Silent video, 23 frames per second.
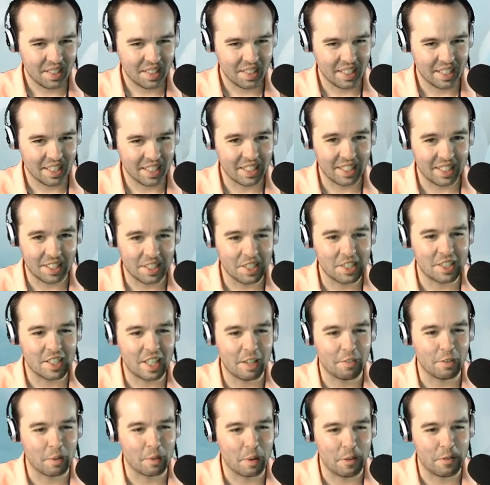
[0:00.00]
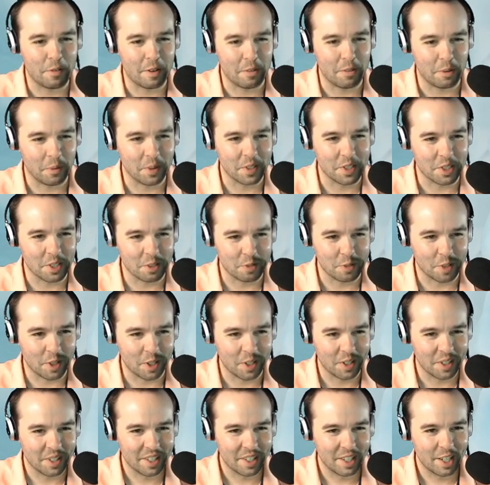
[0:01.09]
This is definitely my favorite one so far.
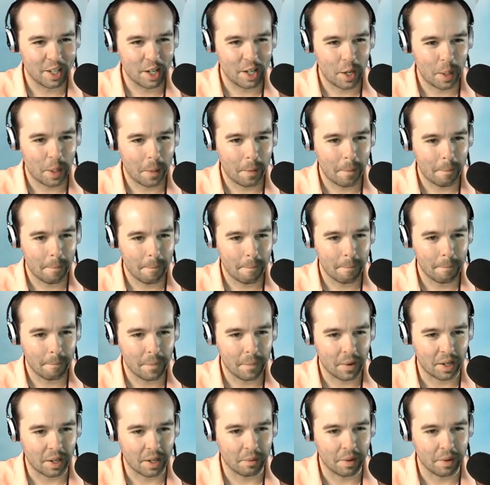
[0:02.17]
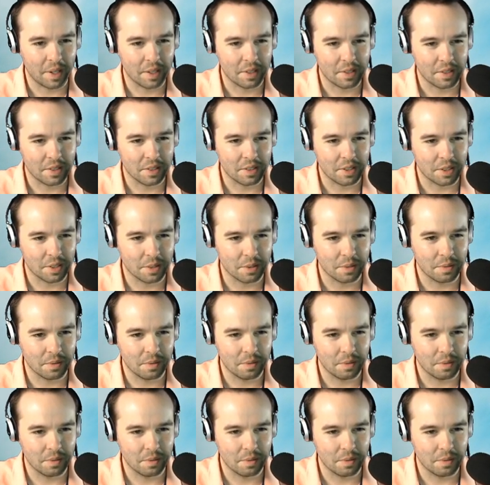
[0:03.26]
Okay, wait. So...